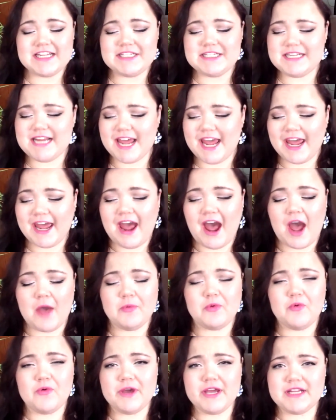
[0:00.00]
Today,
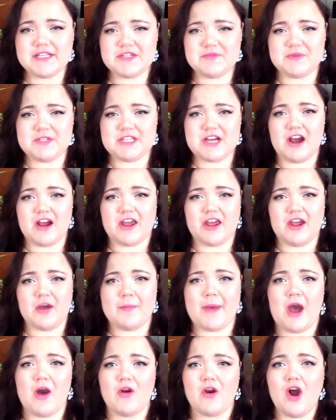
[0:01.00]
I'm going to be talking
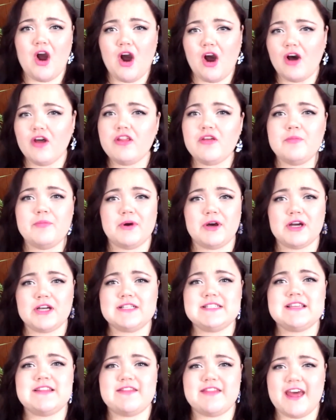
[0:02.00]
about all the
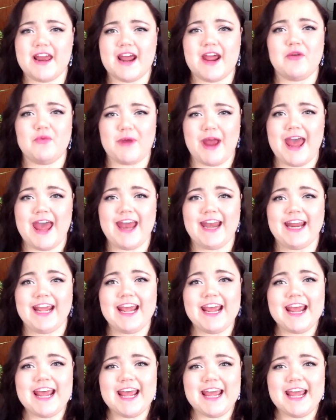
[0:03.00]
books that I read